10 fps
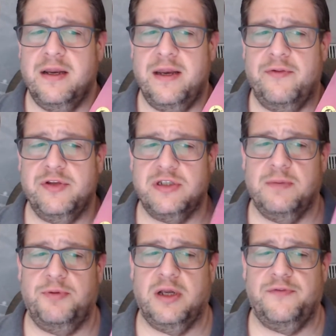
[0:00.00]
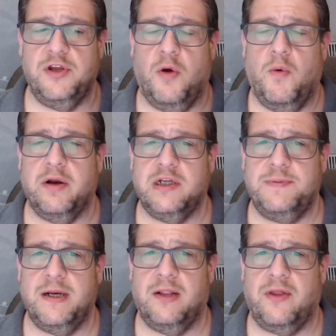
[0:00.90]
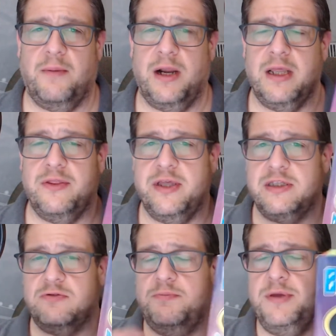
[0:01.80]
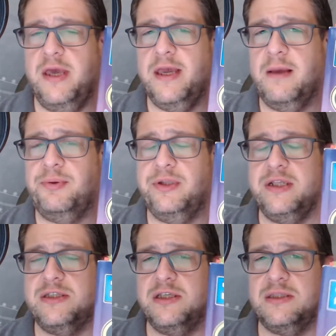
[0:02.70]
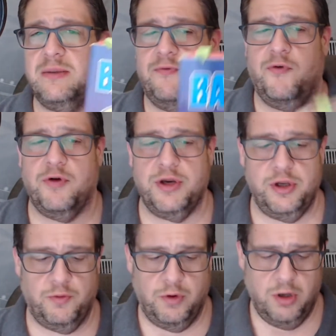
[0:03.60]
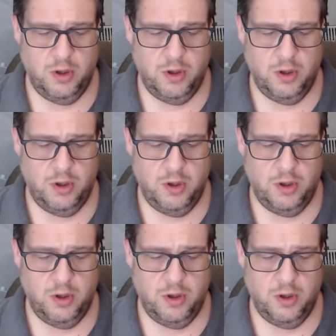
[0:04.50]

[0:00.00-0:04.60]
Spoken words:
Now, this is the book. If you don't want to spend a lot of money, this will be a complete system for you